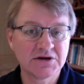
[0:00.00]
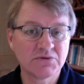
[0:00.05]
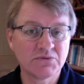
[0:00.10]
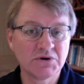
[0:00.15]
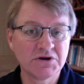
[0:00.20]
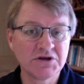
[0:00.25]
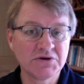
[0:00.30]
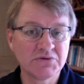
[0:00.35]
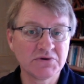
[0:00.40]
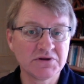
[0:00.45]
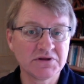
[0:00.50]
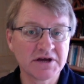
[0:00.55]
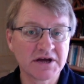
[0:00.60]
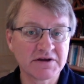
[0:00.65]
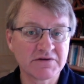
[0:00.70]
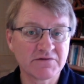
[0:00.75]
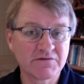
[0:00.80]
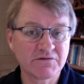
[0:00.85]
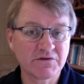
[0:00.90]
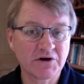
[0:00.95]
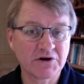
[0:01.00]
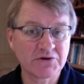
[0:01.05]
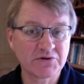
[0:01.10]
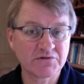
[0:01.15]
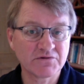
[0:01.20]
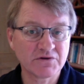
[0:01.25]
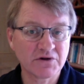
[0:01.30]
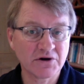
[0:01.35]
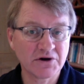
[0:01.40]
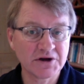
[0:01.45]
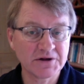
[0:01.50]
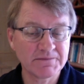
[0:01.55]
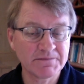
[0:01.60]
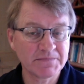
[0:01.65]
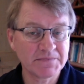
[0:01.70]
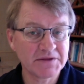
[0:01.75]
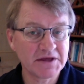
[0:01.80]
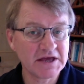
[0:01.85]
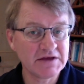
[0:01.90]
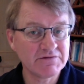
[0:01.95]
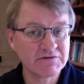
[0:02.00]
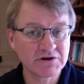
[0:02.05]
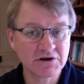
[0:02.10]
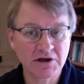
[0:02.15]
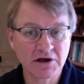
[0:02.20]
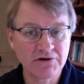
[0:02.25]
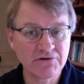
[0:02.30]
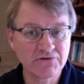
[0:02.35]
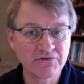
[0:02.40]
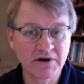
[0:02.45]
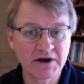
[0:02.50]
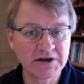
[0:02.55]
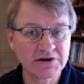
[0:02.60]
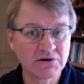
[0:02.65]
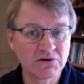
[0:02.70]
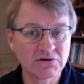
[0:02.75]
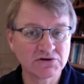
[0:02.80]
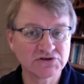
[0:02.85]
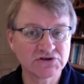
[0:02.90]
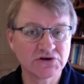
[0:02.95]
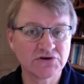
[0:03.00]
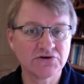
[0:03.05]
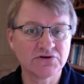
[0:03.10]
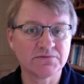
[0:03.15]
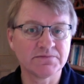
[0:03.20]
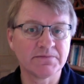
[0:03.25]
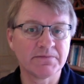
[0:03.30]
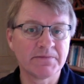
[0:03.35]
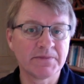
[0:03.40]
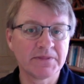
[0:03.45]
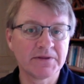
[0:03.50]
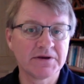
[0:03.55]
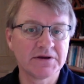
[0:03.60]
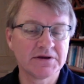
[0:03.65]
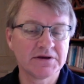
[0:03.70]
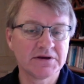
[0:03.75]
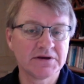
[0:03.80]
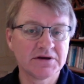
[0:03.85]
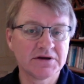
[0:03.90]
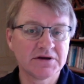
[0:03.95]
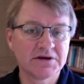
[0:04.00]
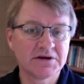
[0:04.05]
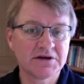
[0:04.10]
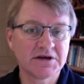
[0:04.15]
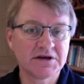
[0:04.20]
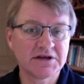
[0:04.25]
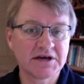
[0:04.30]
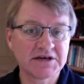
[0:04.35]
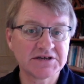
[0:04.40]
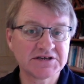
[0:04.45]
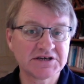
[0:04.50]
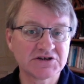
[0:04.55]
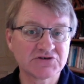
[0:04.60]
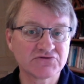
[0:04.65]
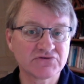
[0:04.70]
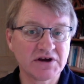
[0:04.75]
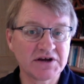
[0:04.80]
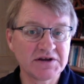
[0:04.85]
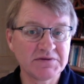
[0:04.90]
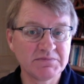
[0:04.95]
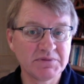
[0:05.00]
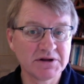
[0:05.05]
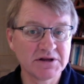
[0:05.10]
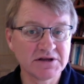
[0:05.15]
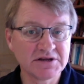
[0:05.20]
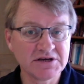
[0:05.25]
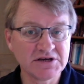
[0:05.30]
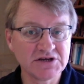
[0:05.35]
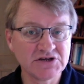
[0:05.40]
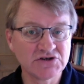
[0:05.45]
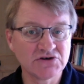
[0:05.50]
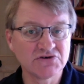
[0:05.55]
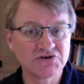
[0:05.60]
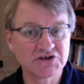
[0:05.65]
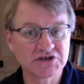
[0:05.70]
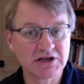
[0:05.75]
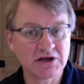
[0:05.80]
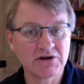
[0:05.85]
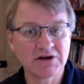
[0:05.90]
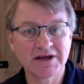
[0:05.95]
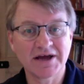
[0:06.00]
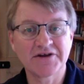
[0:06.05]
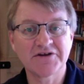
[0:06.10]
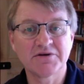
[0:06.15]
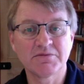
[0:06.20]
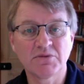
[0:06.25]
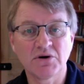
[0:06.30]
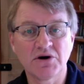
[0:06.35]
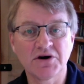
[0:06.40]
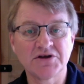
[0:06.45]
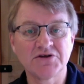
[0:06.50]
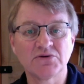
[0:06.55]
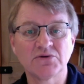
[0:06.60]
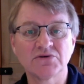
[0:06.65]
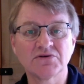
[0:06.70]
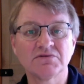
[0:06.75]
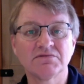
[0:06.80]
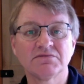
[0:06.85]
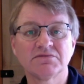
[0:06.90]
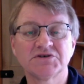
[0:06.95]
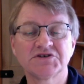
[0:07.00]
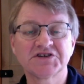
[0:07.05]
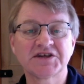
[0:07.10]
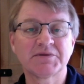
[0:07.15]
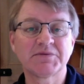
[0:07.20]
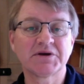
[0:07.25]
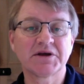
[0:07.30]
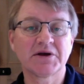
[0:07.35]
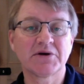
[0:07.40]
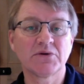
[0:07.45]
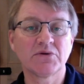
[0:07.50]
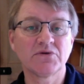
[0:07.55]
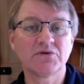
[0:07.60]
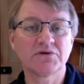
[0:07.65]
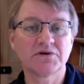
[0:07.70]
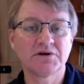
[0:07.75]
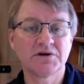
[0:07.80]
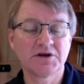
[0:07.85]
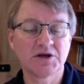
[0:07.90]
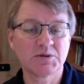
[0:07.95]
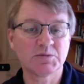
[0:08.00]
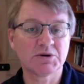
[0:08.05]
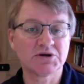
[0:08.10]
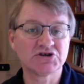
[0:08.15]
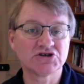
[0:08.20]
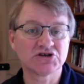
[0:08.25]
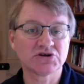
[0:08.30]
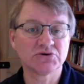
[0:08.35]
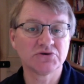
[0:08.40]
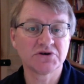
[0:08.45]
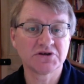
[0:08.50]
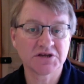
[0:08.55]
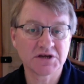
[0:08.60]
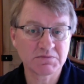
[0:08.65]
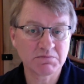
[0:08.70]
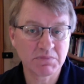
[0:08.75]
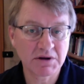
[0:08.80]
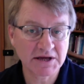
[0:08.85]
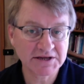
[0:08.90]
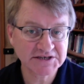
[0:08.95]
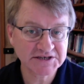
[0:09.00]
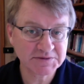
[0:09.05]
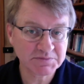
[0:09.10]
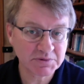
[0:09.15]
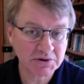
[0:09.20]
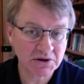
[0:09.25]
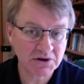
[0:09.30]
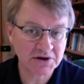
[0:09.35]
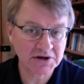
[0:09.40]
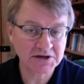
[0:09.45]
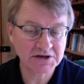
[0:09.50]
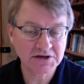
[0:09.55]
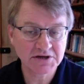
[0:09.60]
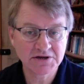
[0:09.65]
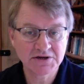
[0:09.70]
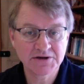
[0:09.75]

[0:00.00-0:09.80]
When you're in that fight or flight, even low grade long term, it has this great ability to slowly undermine your stomach health by ensuring that blood supply